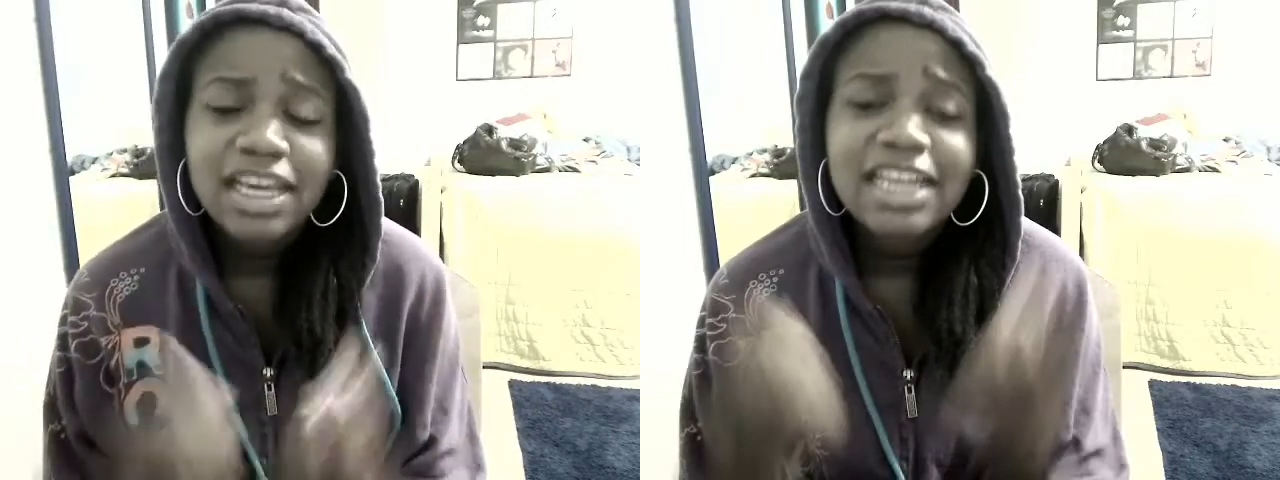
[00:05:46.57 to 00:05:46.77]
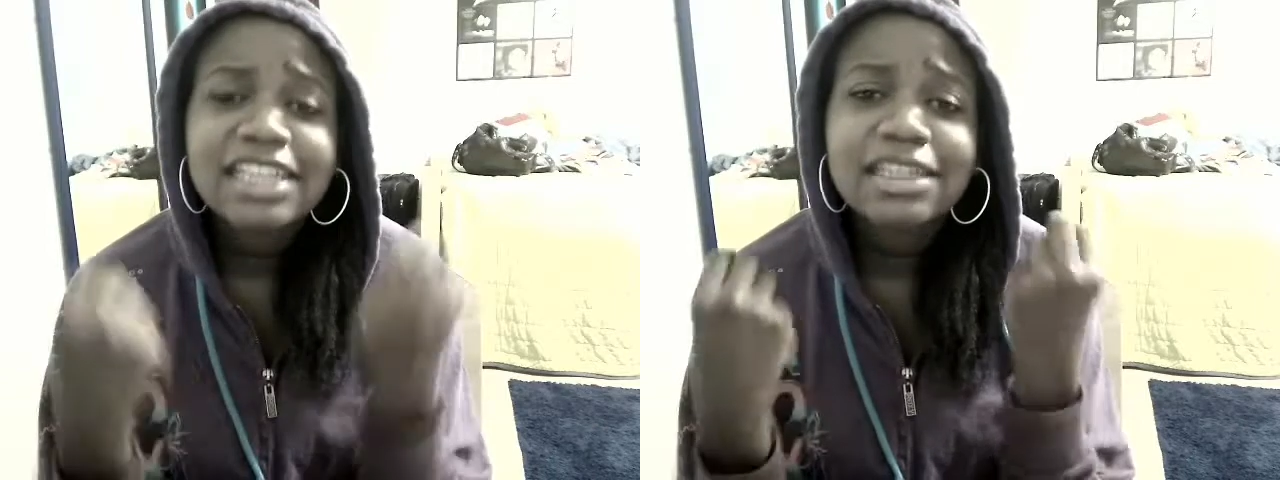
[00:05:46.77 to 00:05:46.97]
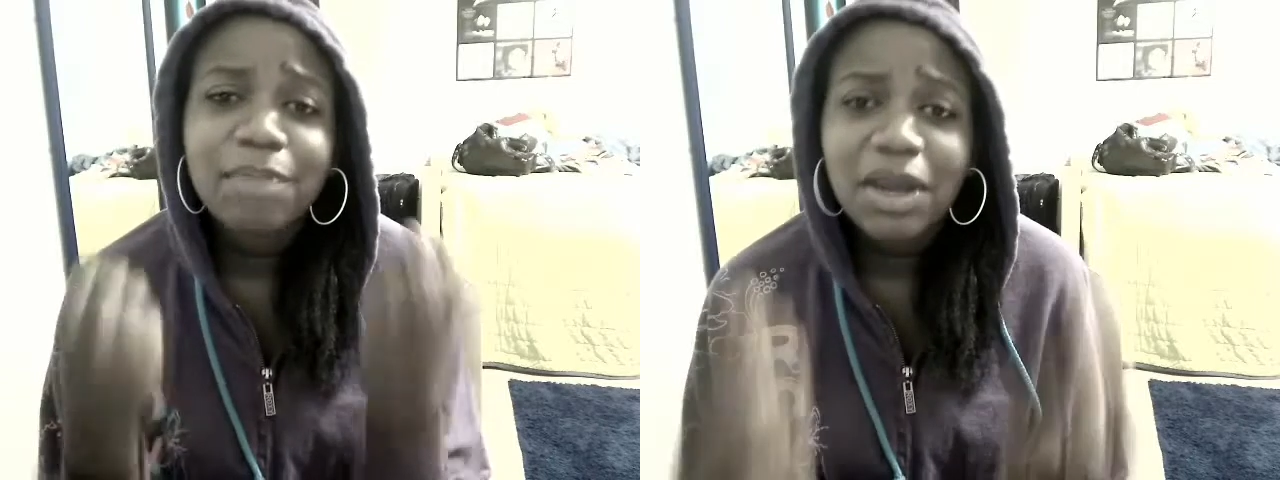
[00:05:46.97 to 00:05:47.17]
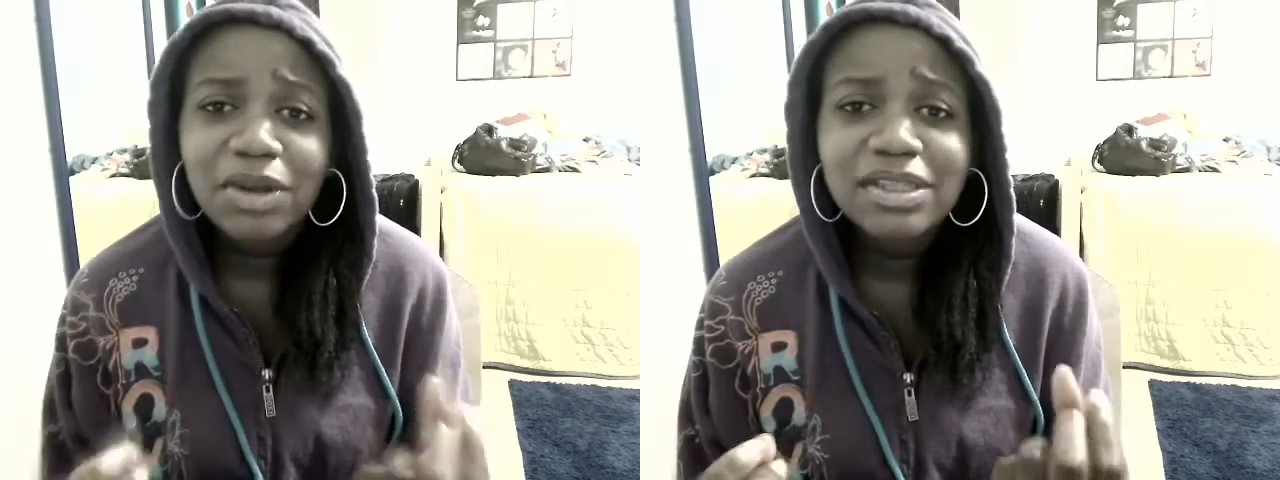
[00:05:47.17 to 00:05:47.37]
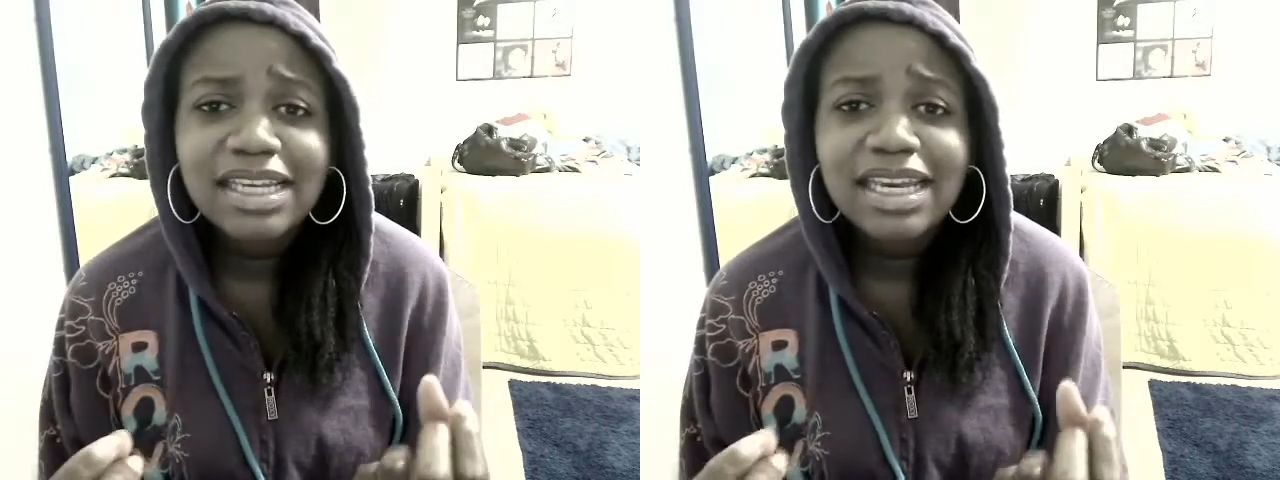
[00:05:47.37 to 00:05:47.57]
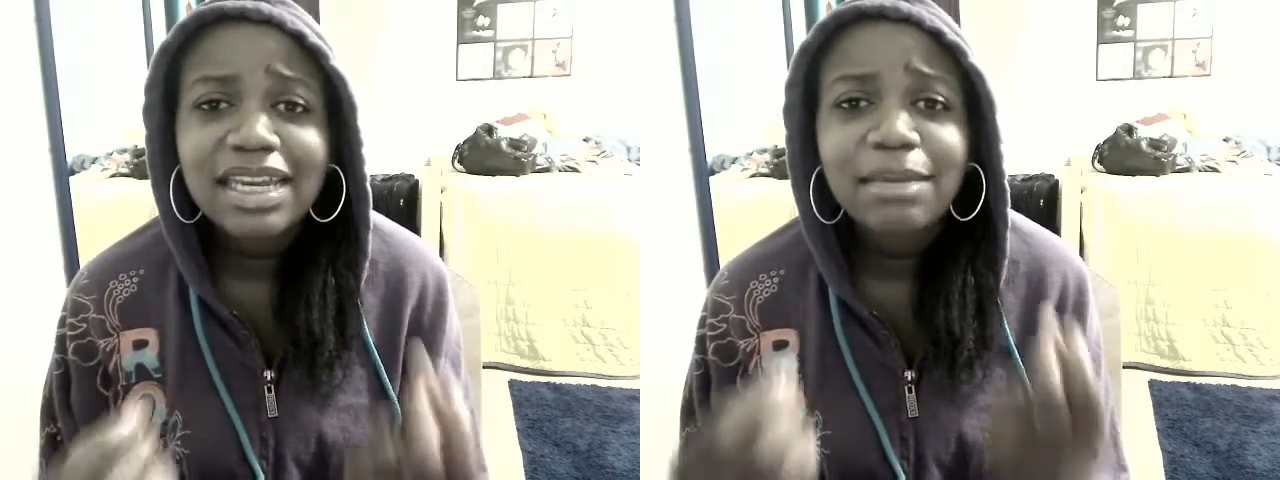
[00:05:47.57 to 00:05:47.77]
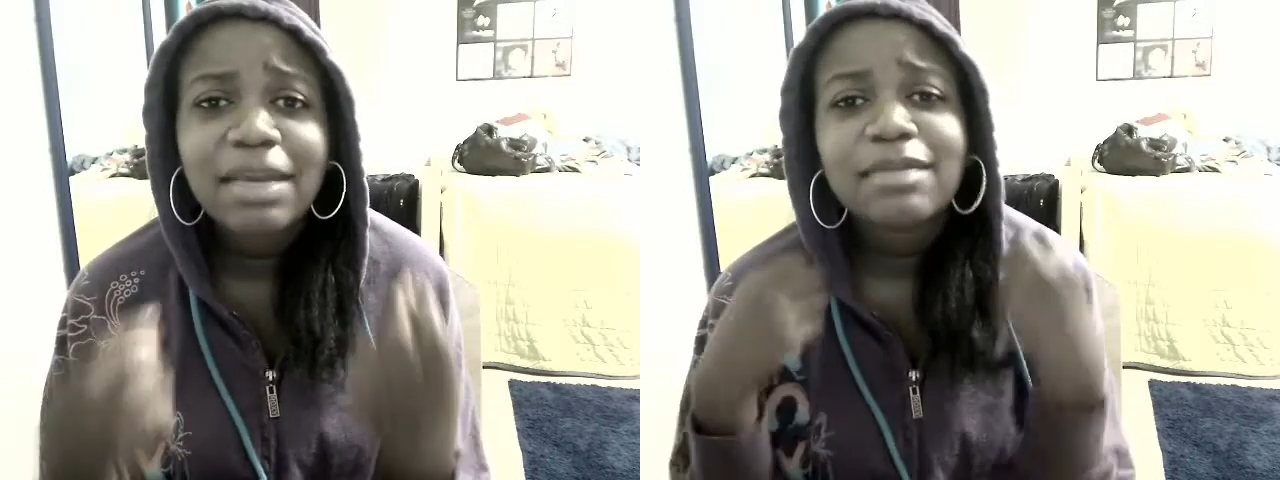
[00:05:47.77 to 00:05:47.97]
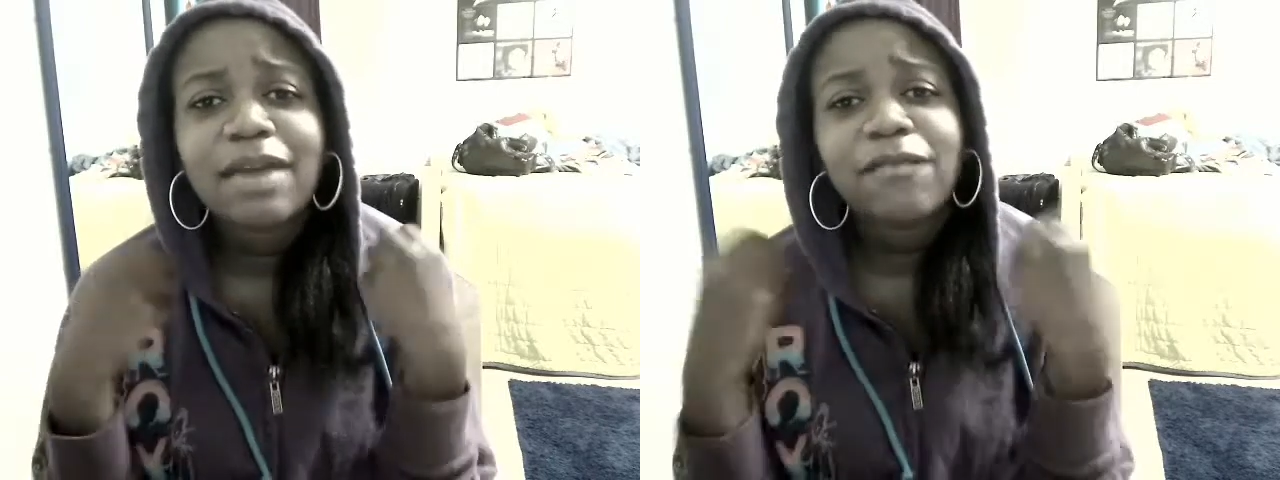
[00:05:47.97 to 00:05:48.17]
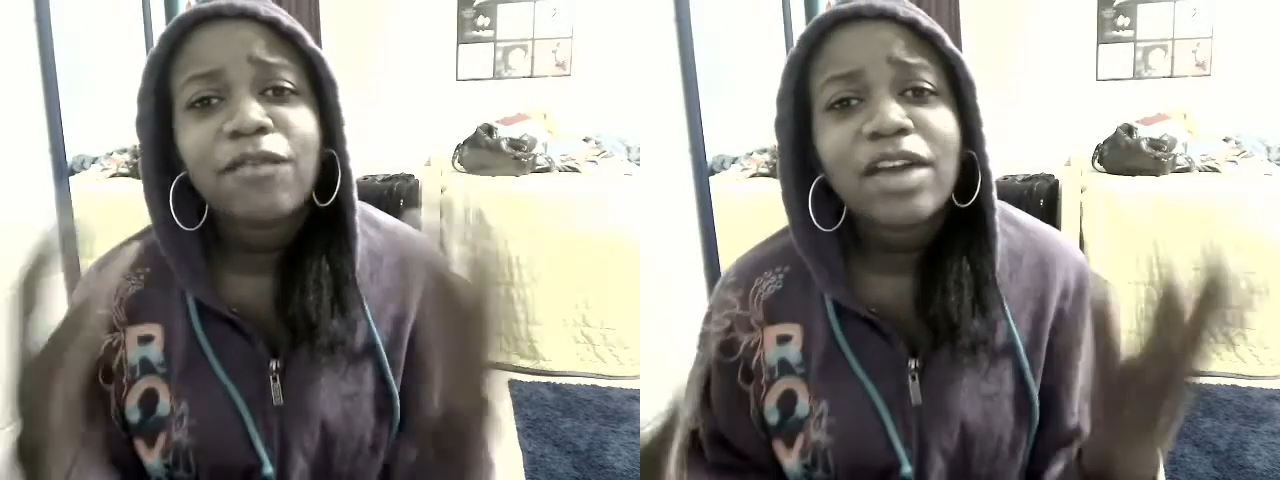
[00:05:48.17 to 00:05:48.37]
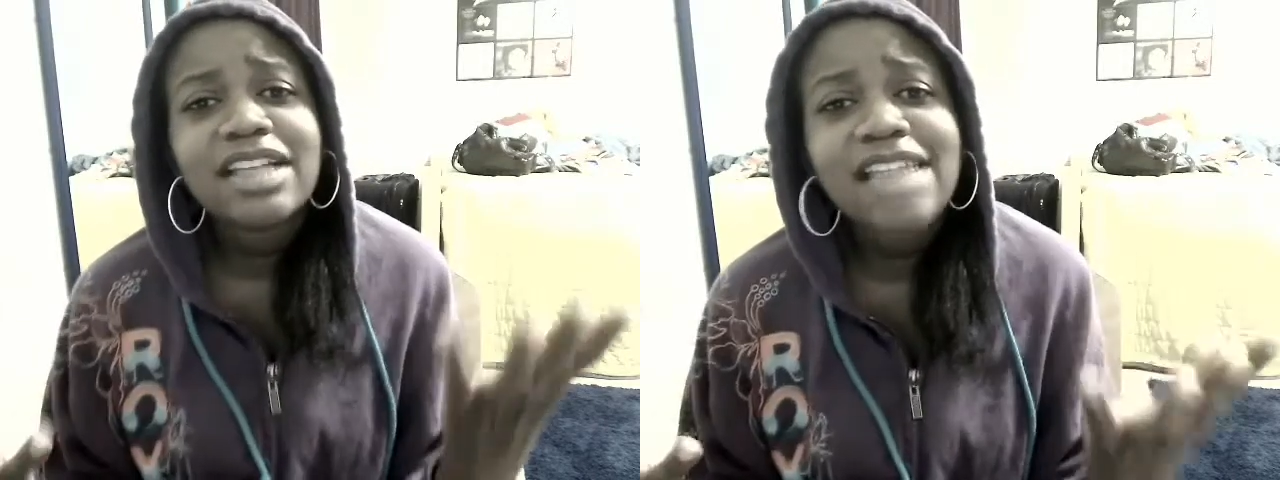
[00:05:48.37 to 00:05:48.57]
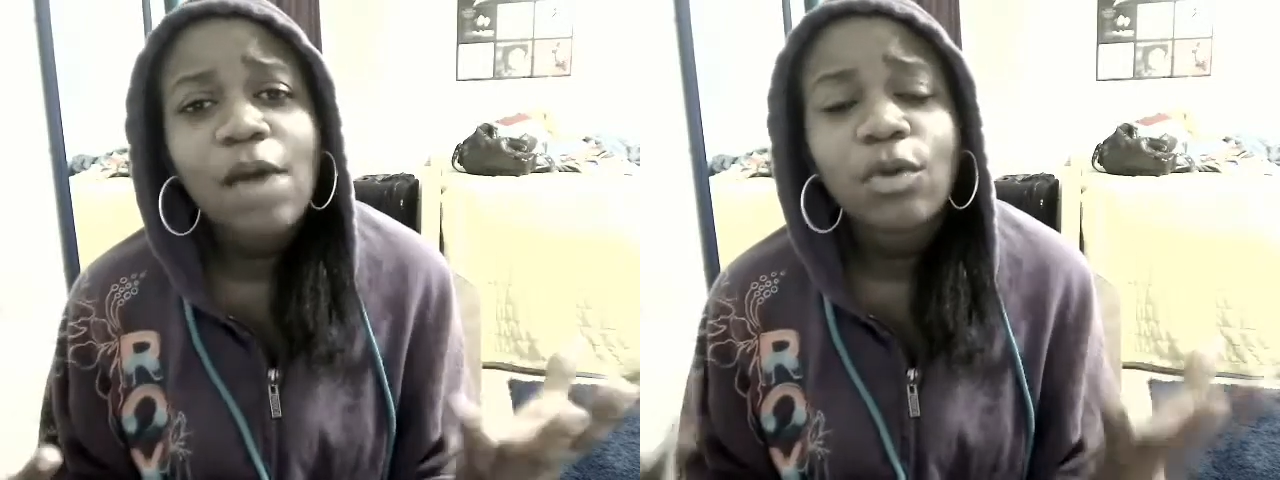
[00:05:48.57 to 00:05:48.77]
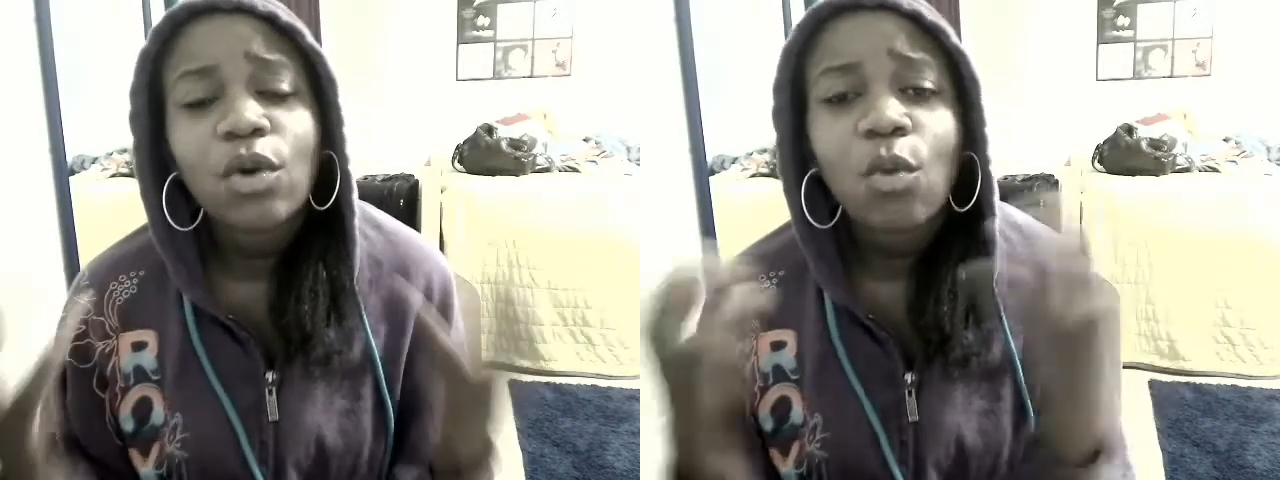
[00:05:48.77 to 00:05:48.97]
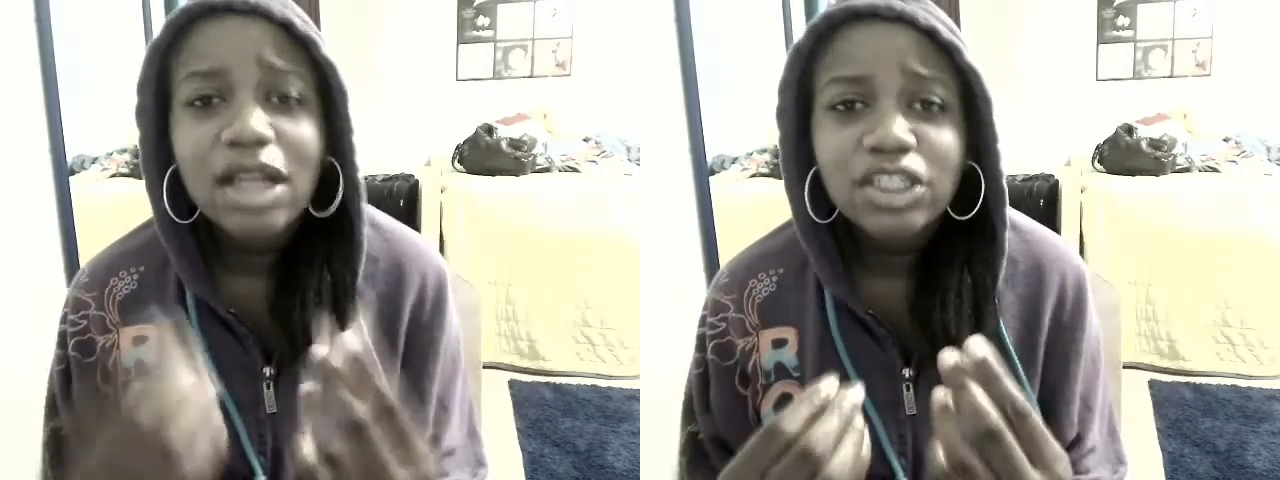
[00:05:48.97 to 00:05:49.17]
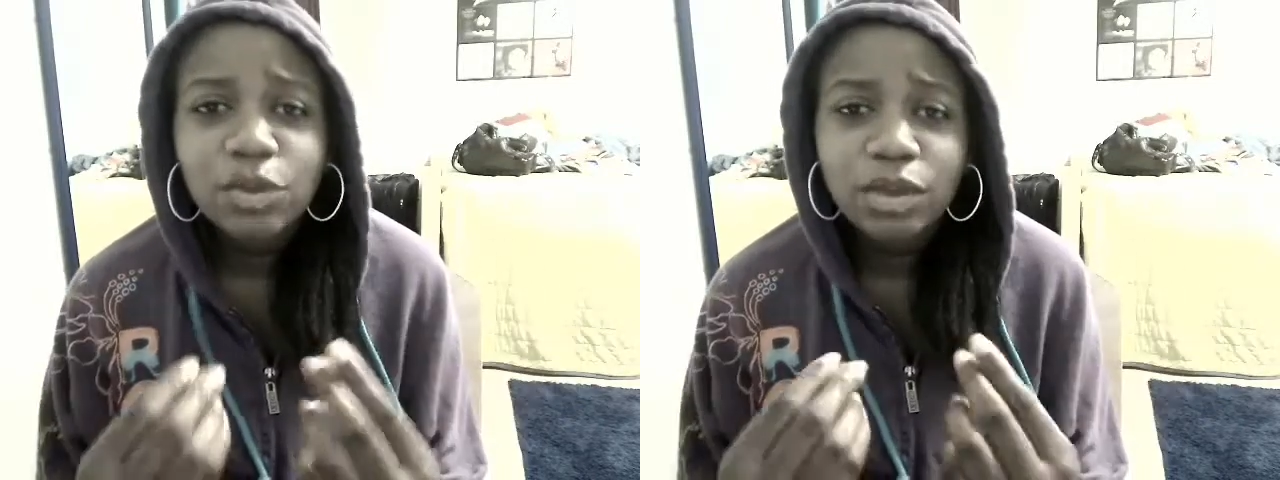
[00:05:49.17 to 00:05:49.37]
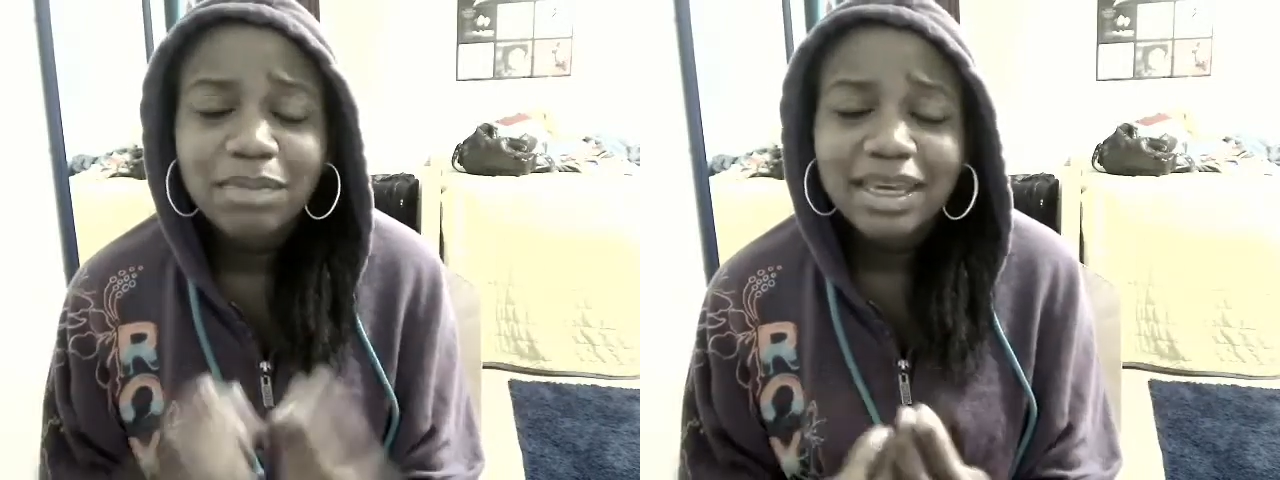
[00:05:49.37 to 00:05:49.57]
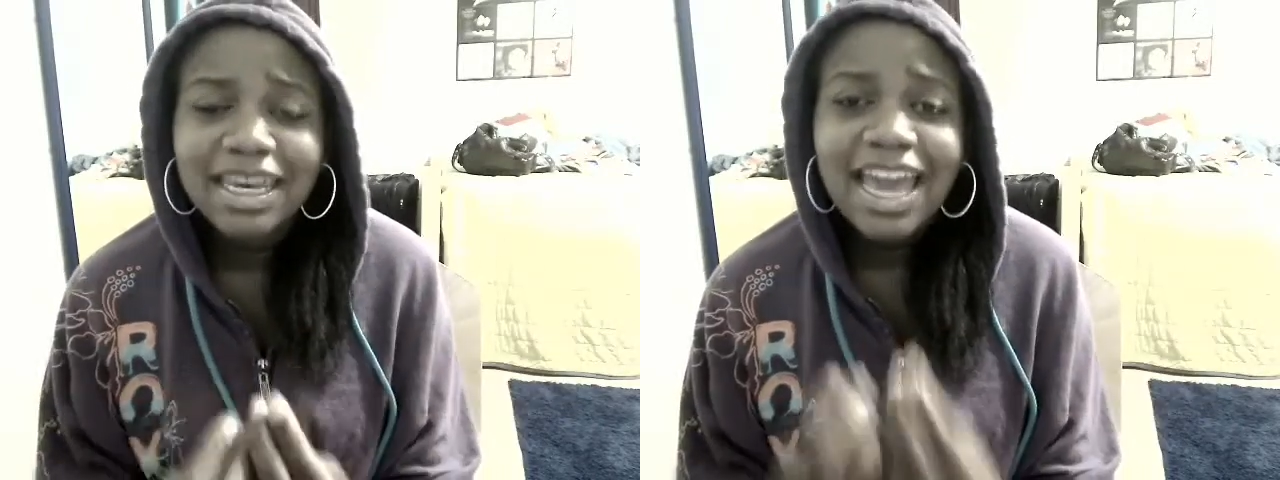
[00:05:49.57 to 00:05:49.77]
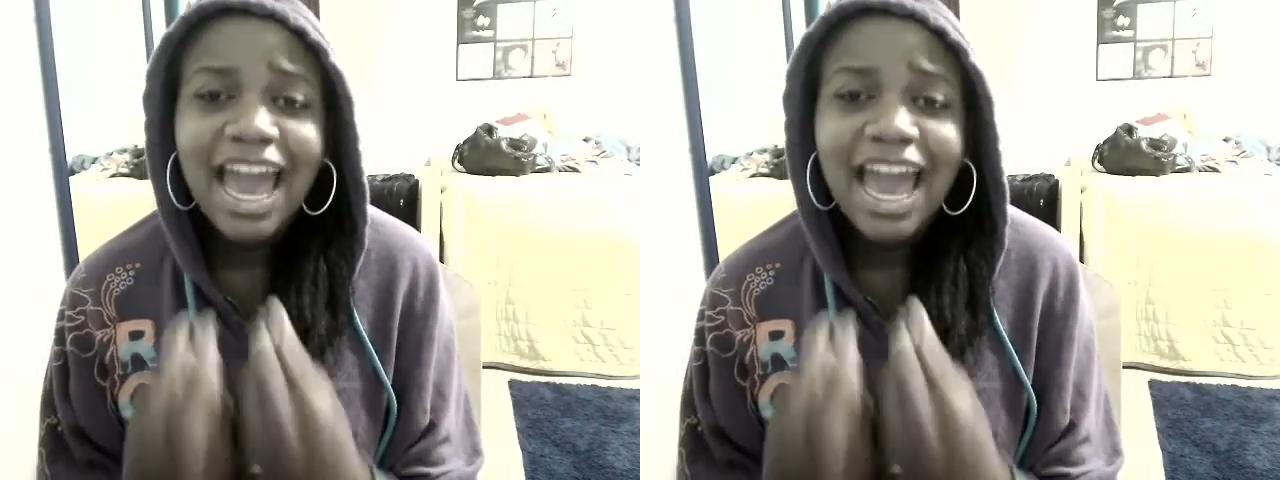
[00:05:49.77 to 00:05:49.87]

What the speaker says: It's embarrassing and it makes my friends not want to watch it with me.